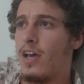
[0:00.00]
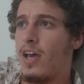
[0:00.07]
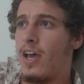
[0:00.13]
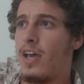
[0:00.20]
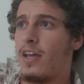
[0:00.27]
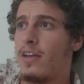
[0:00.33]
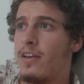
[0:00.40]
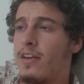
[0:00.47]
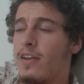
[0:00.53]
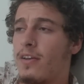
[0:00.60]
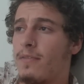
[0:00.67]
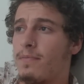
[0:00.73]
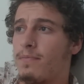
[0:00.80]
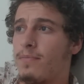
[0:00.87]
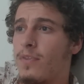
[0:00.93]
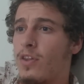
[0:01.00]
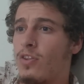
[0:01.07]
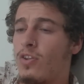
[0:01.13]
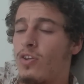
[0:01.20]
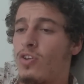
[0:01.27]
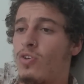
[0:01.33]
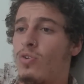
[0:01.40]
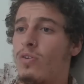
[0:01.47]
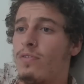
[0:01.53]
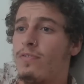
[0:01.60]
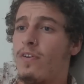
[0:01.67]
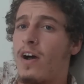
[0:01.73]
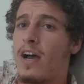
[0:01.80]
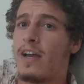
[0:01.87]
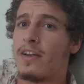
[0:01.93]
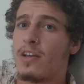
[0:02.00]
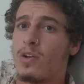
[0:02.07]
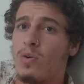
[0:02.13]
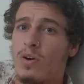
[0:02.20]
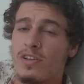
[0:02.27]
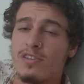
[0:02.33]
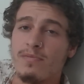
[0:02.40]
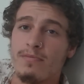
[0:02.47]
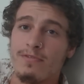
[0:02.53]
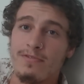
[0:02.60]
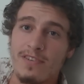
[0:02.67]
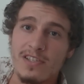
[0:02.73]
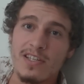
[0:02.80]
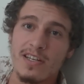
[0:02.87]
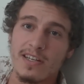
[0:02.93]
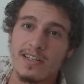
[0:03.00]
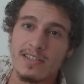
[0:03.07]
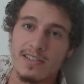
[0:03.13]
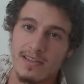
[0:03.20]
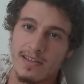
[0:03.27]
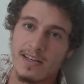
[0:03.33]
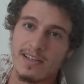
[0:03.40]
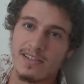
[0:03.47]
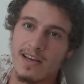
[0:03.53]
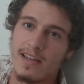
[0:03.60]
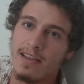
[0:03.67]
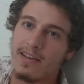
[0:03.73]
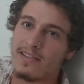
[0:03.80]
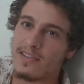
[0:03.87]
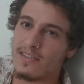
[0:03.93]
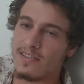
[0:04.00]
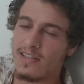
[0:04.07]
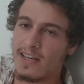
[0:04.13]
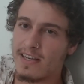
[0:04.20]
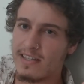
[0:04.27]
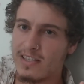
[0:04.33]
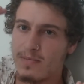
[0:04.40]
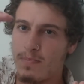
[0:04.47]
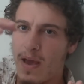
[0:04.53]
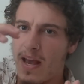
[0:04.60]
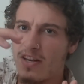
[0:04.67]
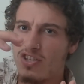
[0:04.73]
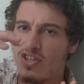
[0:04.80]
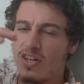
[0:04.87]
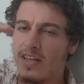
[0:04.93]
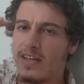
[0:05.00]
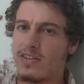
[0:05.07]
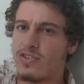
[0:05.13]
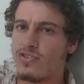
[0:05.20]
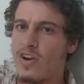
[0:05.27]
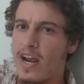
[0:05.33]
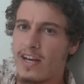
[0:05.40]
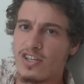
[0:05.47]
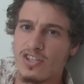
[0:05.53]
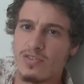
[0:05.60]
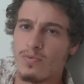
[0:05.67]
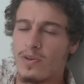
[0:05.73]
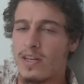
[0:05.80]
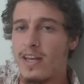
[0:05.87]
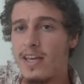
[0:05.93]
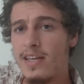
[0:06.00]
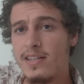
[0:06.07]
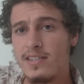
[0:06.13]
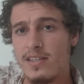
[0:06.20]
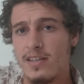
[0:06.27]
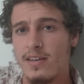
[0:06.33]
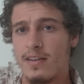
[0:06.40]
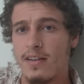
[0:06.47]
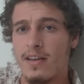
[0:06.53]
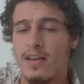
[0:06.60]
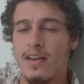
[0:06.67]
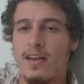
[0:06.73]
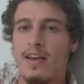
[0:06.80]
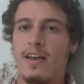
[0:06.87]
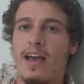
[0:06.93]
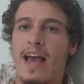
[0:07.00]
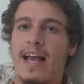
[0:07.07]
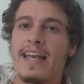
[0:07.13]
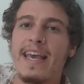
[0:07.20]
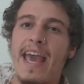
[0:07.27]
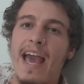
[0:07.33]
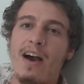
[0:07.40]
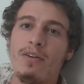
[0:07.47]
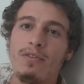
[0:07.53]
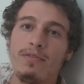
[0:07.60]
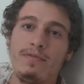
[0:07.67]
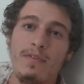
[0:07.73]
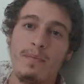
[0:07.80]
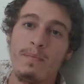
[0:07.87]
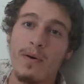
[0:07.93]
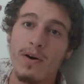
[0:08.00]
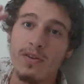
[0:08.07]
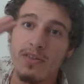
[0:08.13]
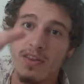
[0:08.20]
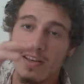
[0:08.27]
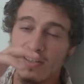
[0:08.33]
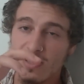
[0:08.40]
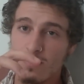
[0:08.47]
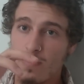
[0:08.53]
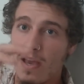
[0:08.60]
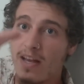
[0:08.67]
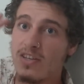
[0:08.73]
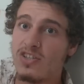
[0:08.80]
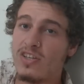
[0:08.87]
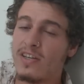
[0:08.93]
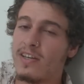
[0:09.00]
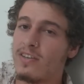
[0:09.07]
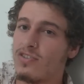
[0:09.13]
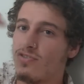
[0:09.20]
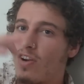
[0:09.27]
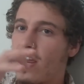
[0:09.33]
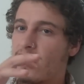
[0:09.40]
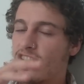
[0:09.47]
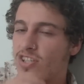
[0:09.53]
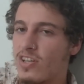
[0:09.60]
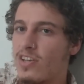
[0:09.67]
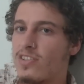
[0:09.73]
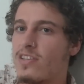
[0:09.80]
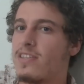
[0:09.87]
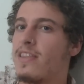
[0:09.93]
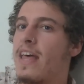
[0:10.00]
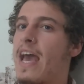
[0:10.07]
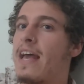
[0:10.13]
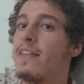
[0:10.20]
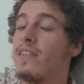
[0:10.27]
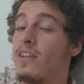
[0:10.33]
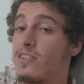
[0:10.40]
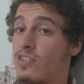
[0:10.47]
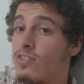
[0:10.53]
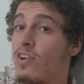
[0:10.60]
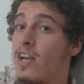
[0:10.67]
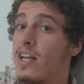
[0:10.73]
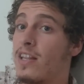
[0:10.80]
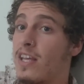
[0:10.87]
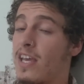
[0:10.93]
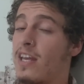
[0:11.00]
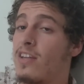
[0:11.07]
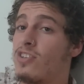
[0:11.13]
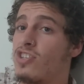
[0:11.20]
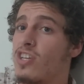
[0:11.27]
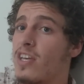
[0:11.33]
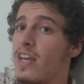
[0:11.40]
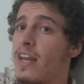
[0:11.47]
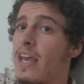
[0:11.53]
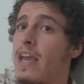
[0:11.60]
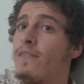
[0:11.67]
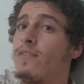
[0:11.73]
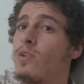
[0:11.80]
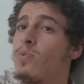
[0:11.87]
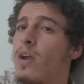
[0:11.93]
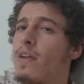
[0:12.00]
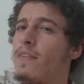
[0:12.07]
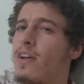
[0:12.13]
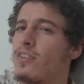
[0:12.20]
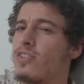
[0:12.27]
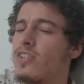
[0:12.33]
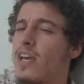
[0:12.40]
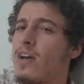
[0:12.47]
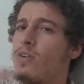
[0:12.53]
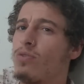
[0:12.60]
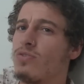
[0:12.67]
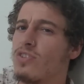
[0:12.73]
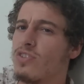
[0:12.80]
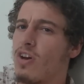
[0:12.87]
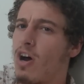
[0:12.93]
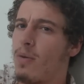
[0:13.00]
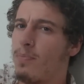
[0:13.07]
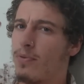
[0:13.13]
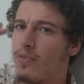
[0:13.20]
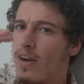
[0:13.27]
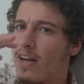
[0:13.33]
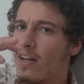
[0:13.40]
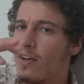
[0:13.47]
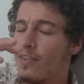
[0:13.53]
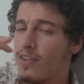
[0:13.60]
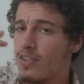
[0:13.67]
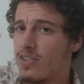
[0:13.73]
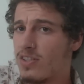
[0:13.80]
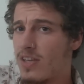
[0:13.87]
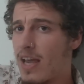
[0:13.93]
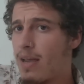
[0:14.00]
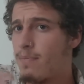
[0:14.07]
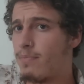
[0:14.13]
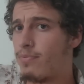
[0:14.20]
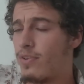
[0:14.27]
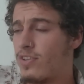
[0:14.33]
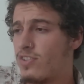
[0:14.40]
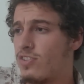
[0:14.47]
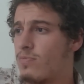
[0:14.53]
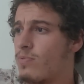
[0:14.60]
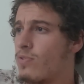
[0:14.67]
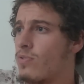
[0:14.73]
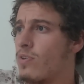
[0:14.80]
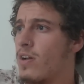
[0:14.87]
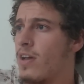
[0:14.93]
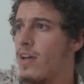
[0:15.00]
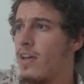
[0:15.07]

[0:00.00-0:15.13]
in unified quantum physics and things like this. It's the expansion and contraction. We need to account for both the expansion and contraction, because it's that's creating the energy, and every one of our cells is operating on the same principle,